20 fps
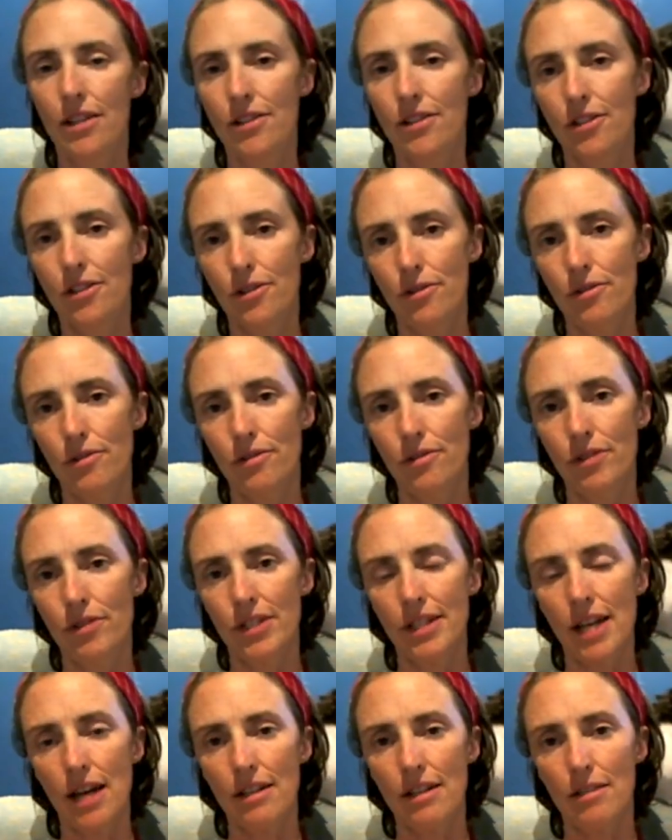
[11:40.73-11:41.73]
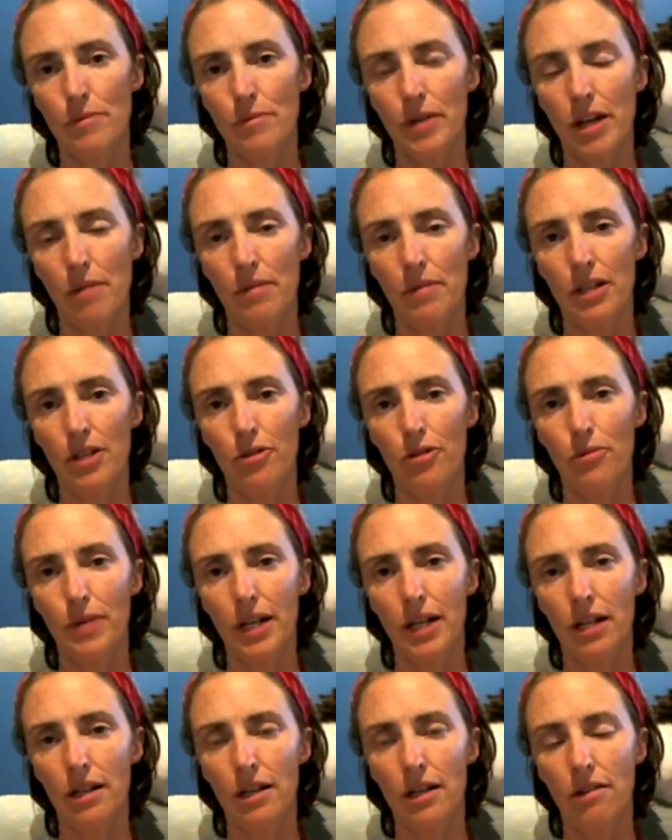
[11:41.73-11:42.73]
to start to become a little
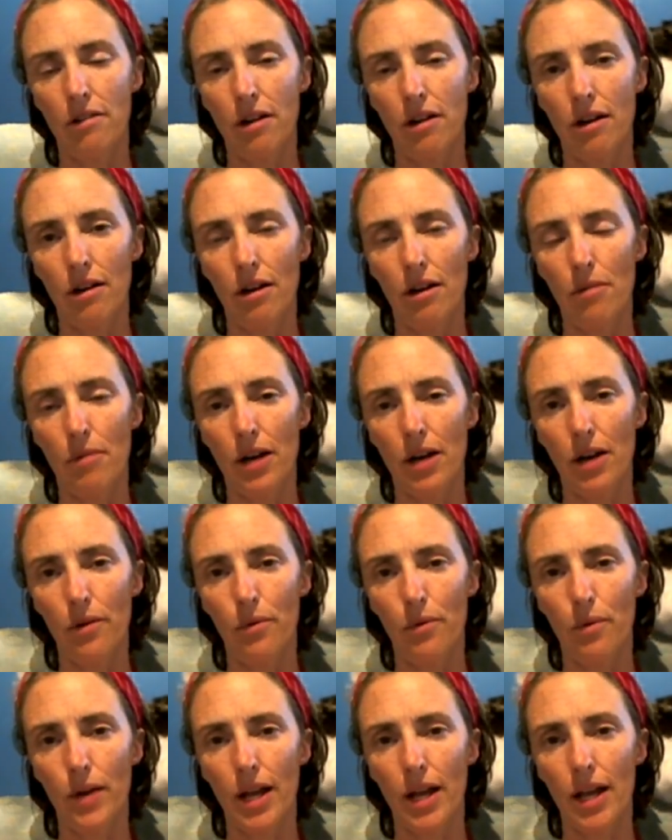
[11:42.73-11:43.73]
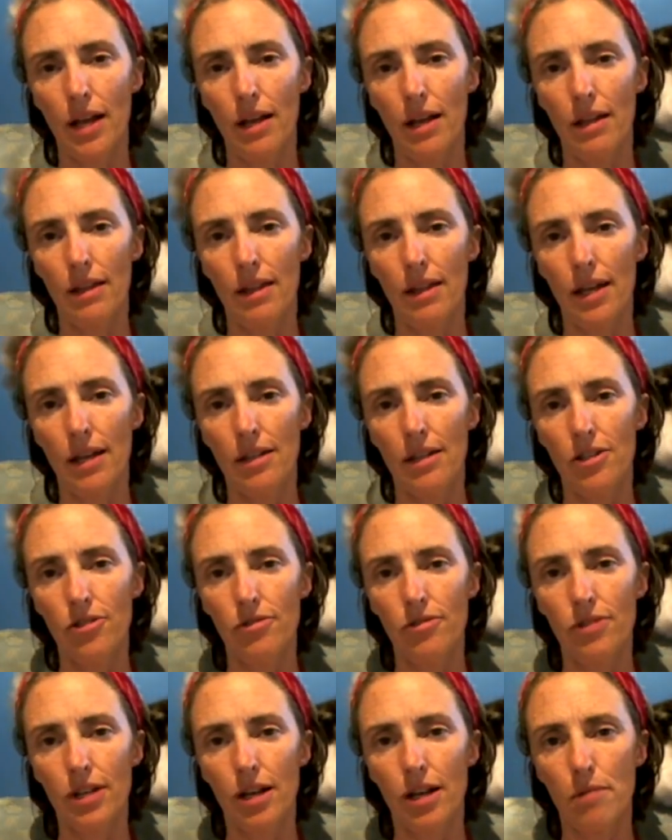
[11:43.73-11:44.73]
bit clearer about where their
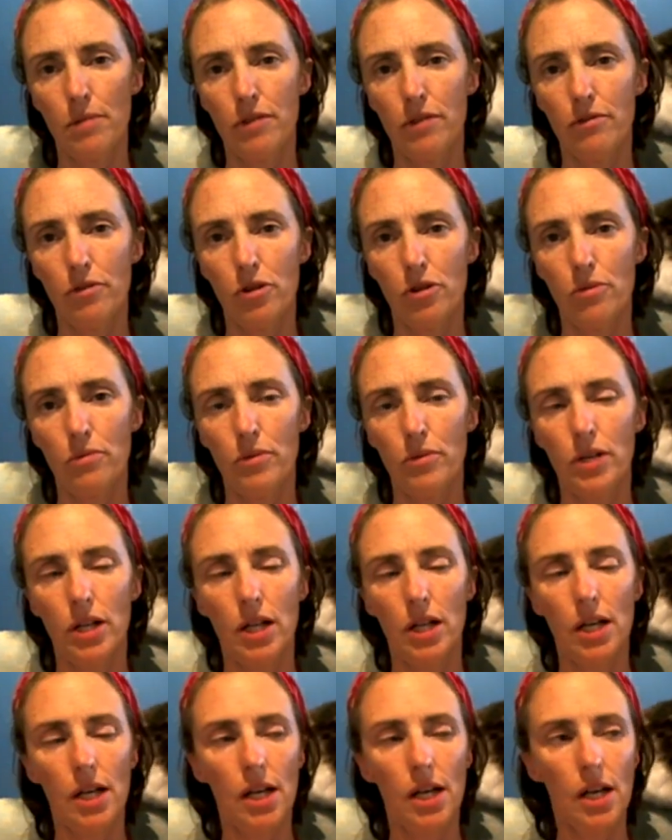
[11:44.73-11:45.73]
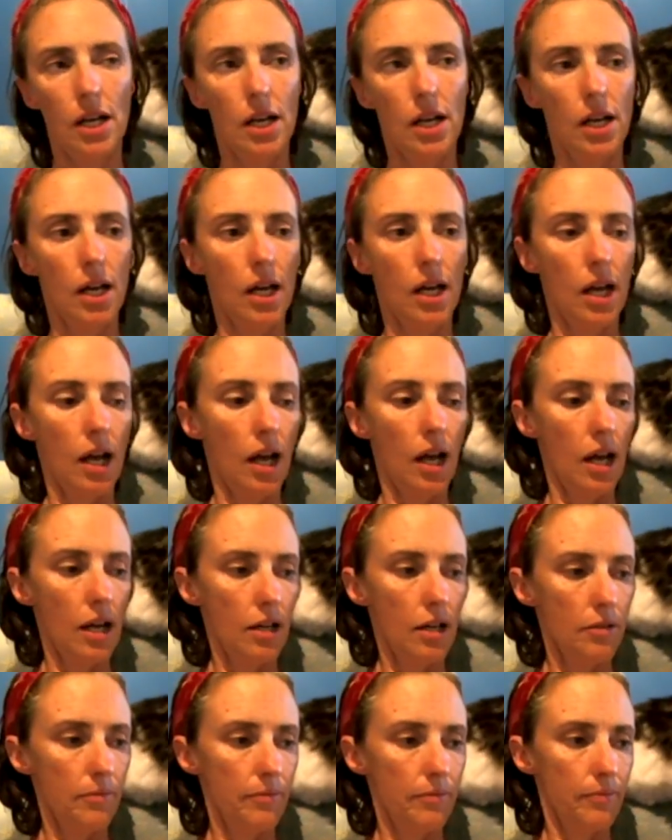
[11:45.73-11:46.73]
issues are coming from.
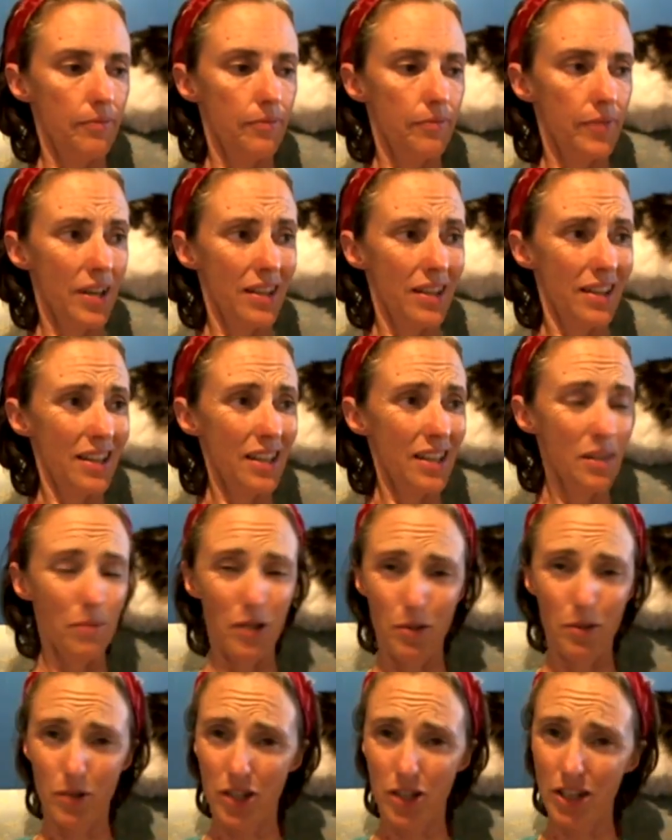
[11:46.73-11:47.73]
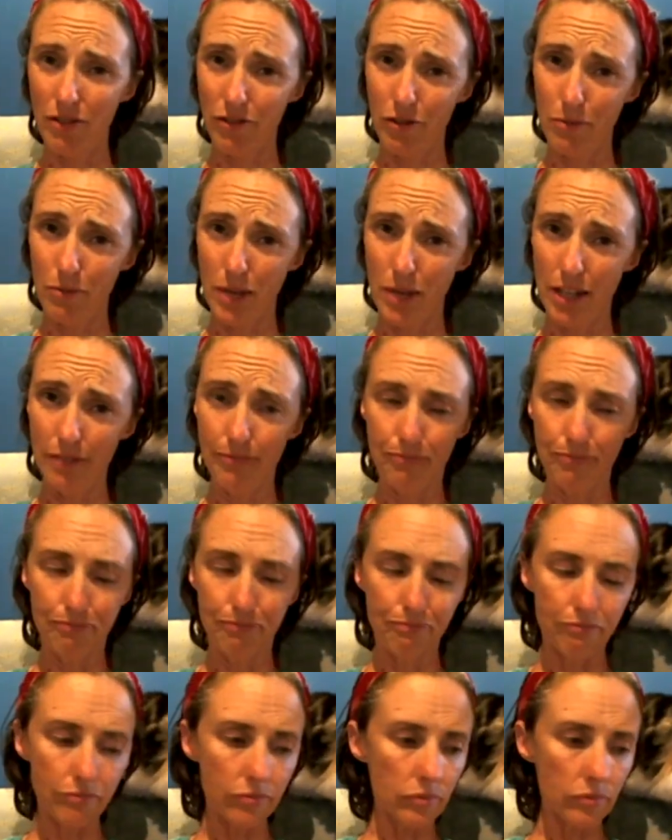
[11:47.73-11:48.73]
Um, I think that's pretty much it for me.
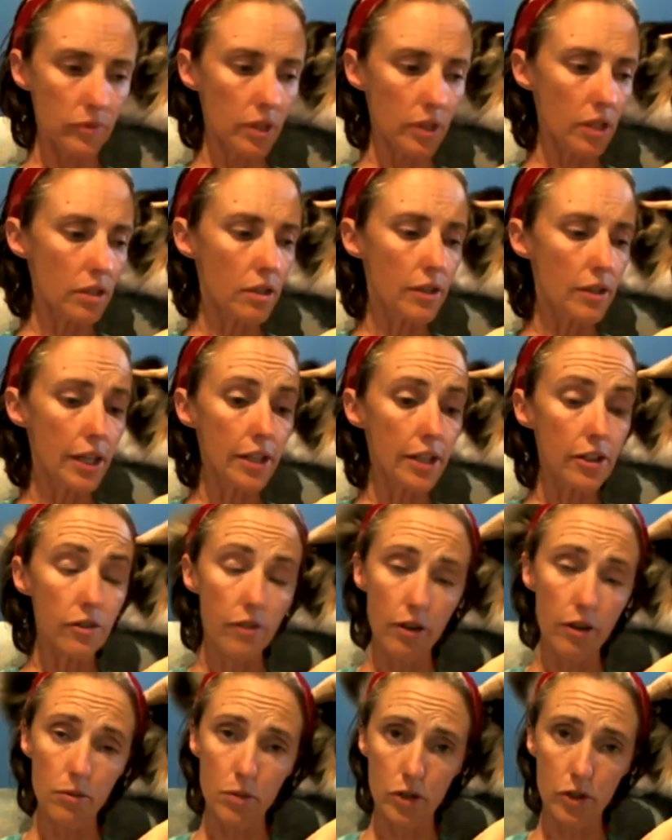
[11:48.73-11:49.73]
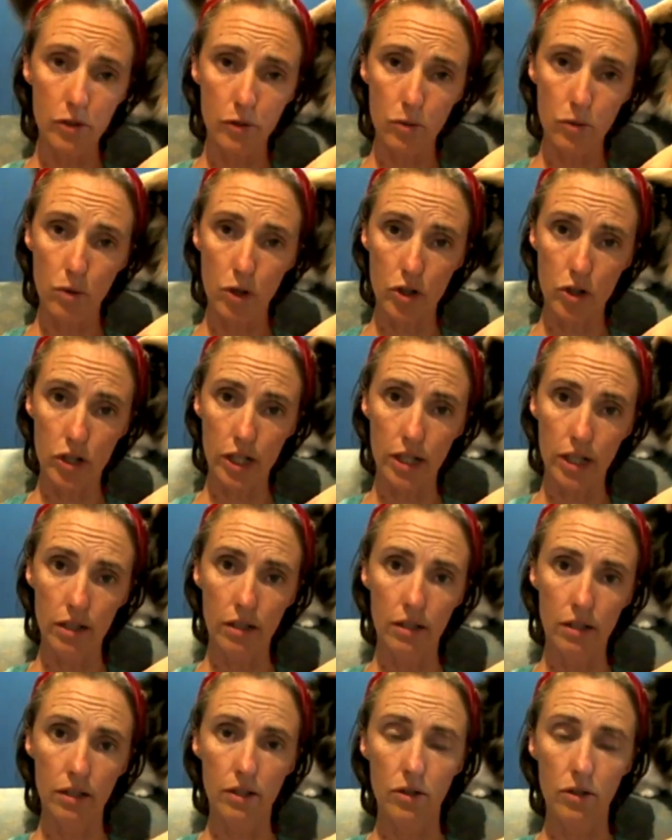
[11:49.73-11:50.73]
Thank you very much for watching.
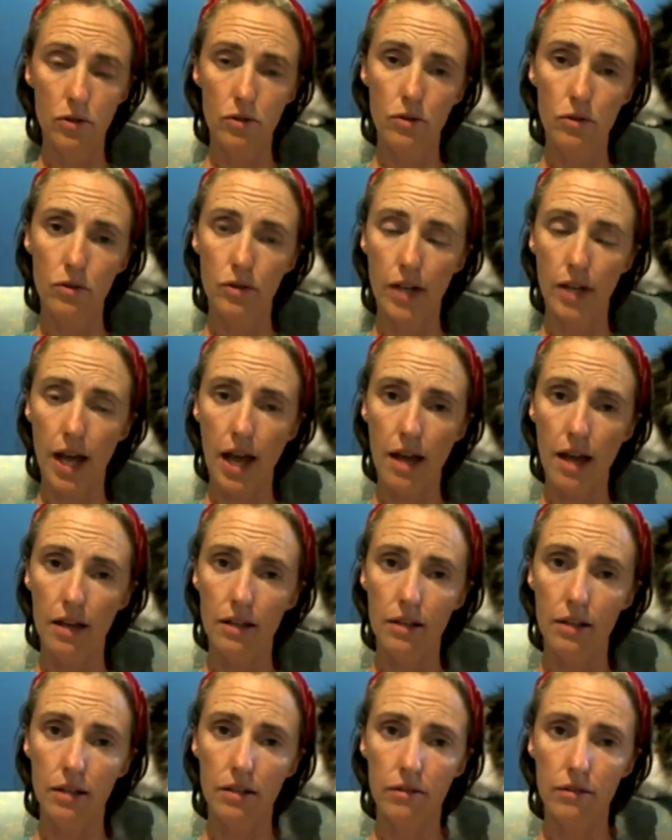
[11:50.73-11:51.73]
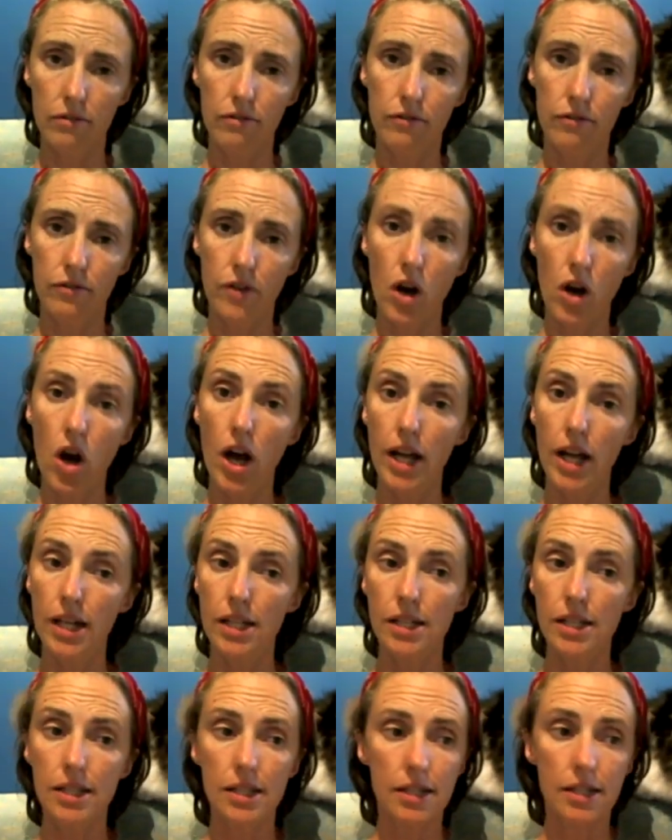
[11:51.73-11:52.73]
You can
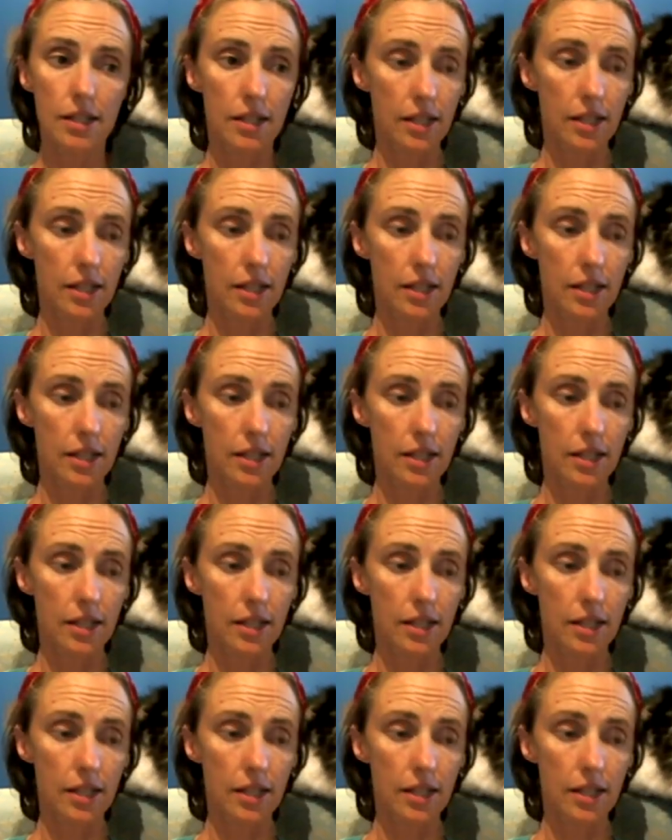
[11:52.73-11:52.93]
find